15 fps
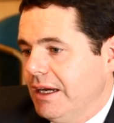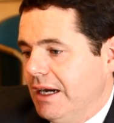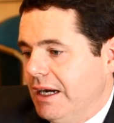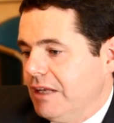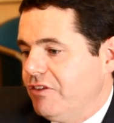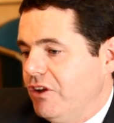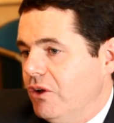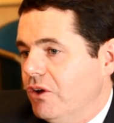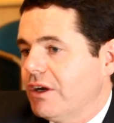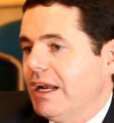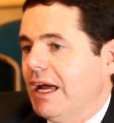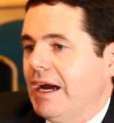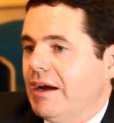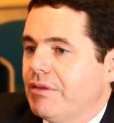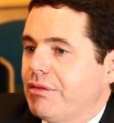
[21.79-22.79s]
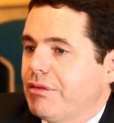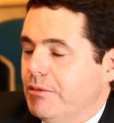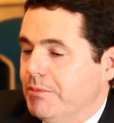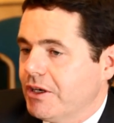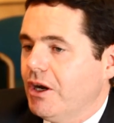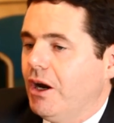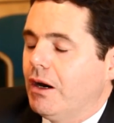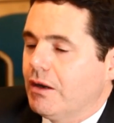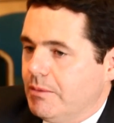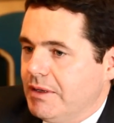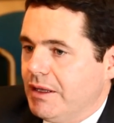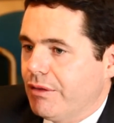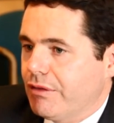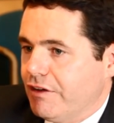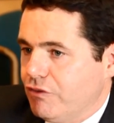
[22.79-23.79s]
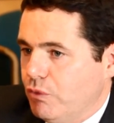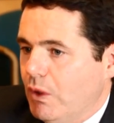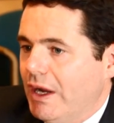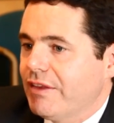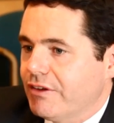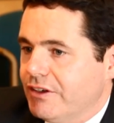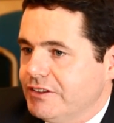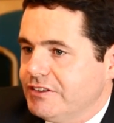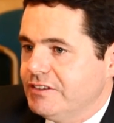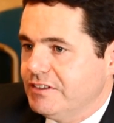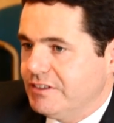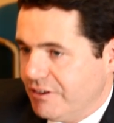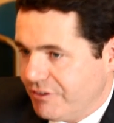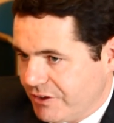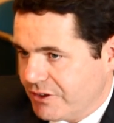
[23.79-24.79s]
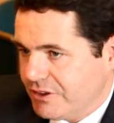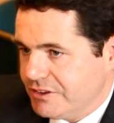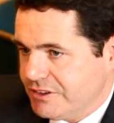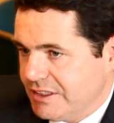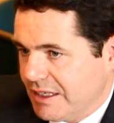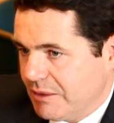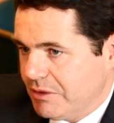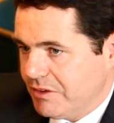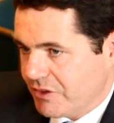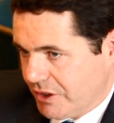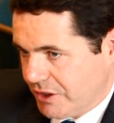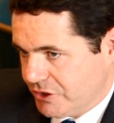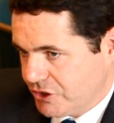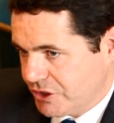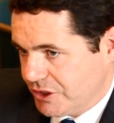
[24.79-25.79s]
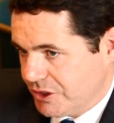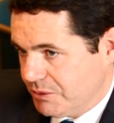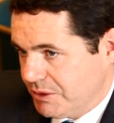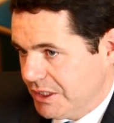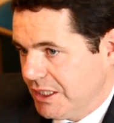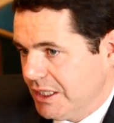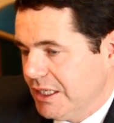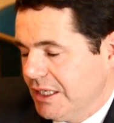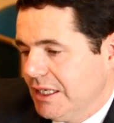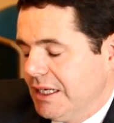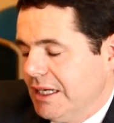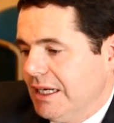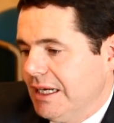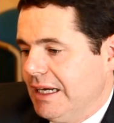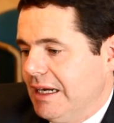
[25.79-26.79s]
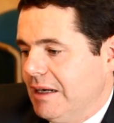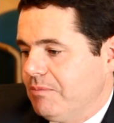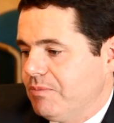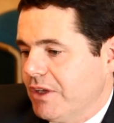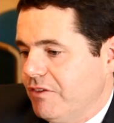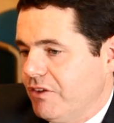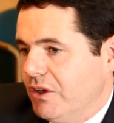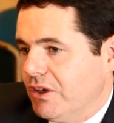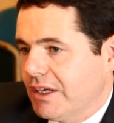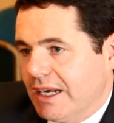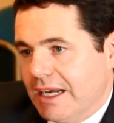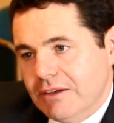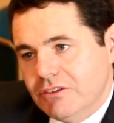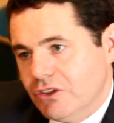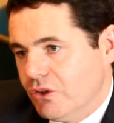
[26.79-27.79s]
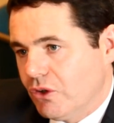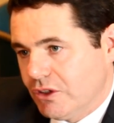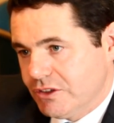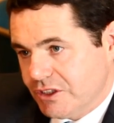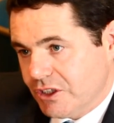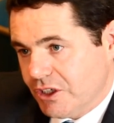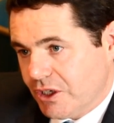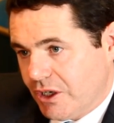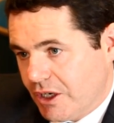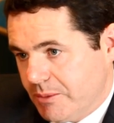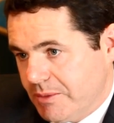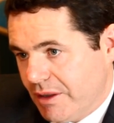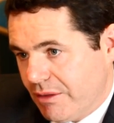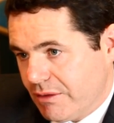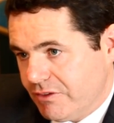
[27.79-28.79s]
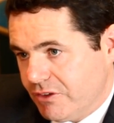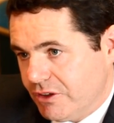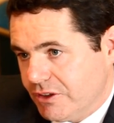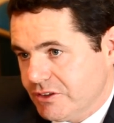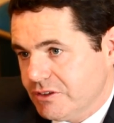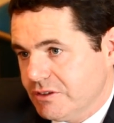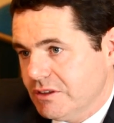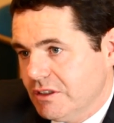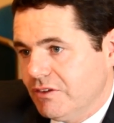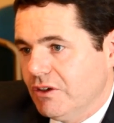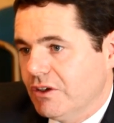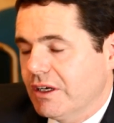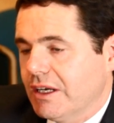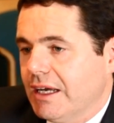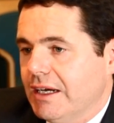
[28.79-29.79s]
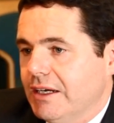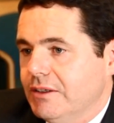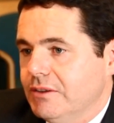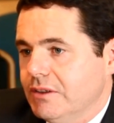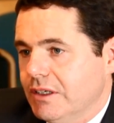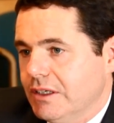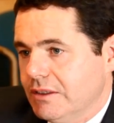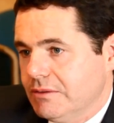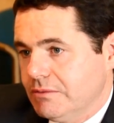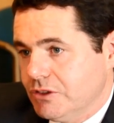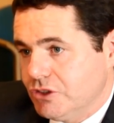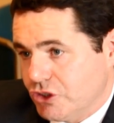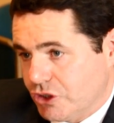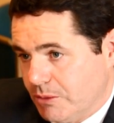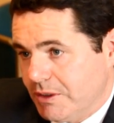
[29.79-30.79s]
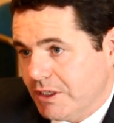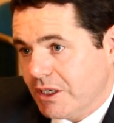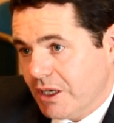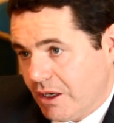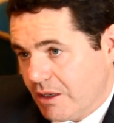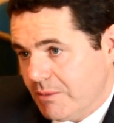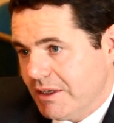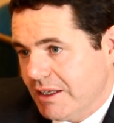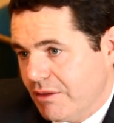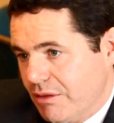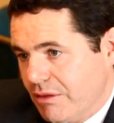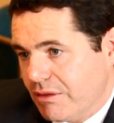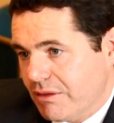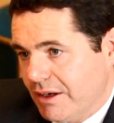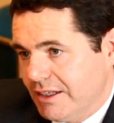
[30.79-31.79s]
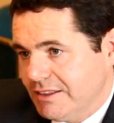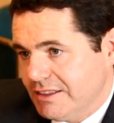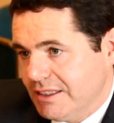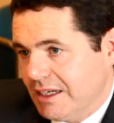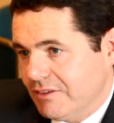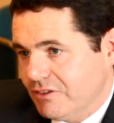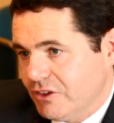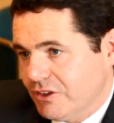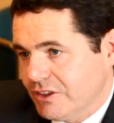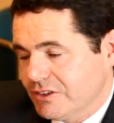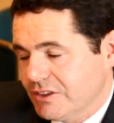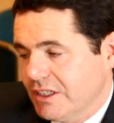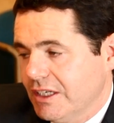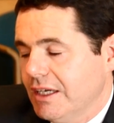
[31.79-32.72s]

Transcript: And if you look at how some economies have weathered the difficulty that we've gone through, if you look at how the Nordic economies have done it, if you look at how the German economy and society have done it,